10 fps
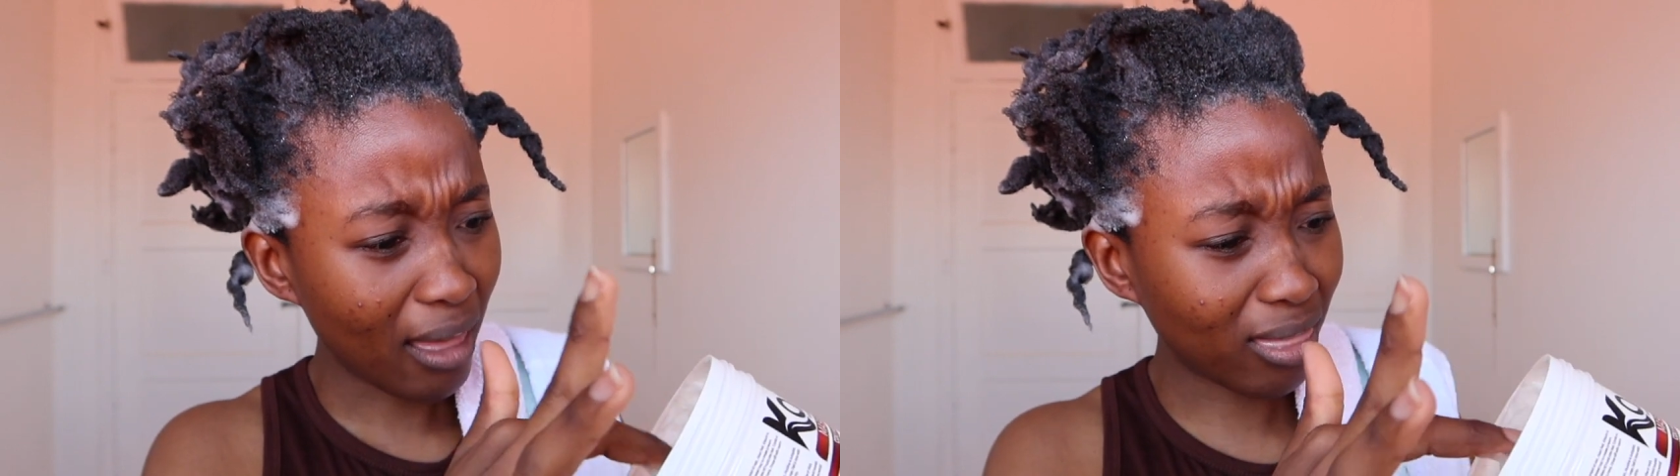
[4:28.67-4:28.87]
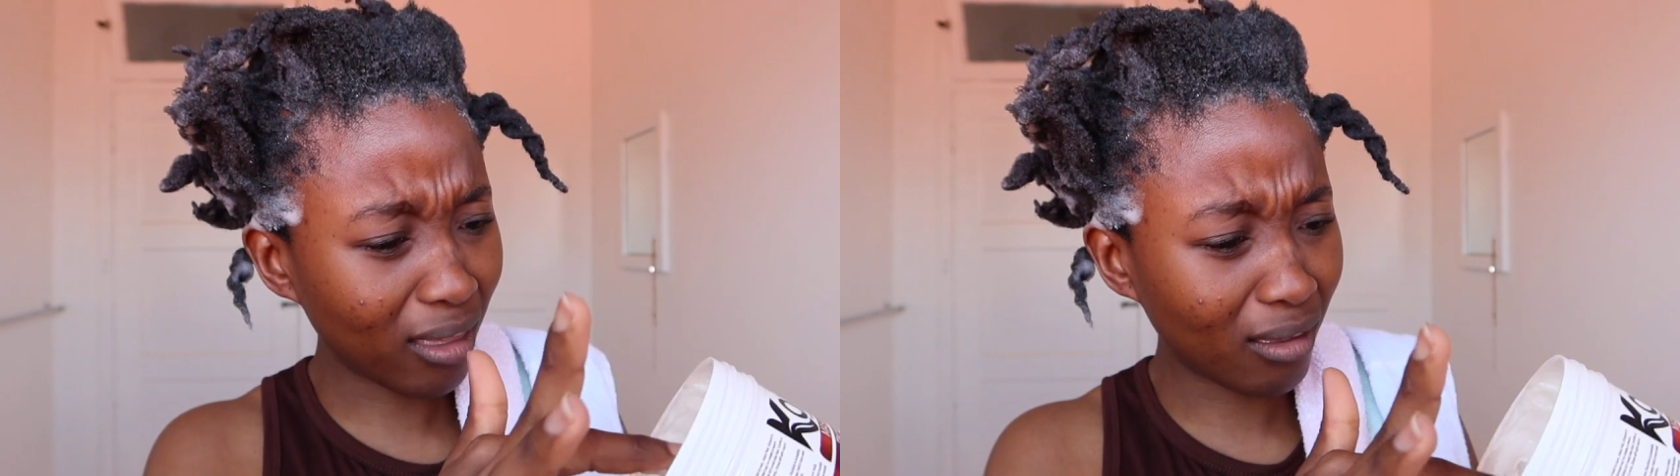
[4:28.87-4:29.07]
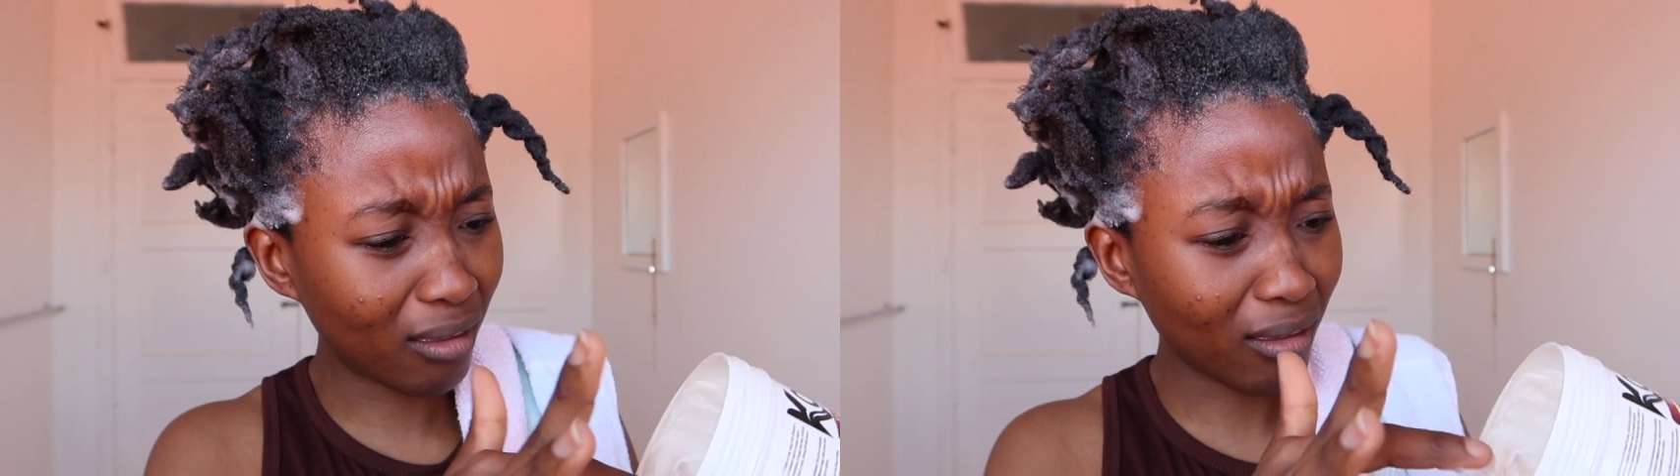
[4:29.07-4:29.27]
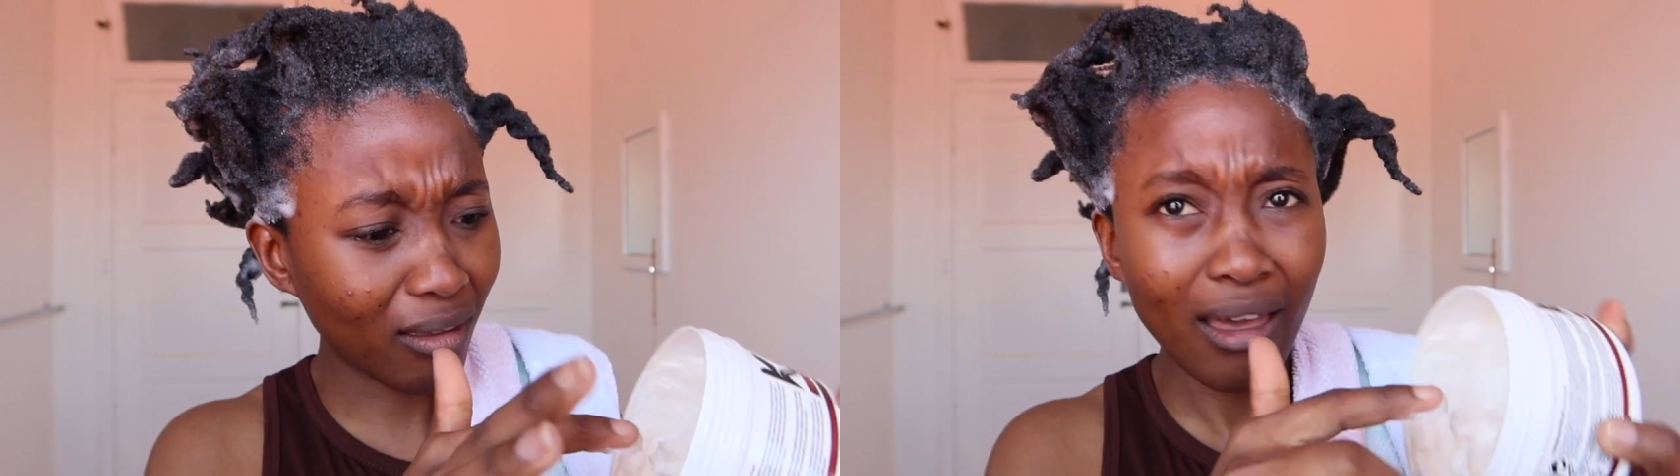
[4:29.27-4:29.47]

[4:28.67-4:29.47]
think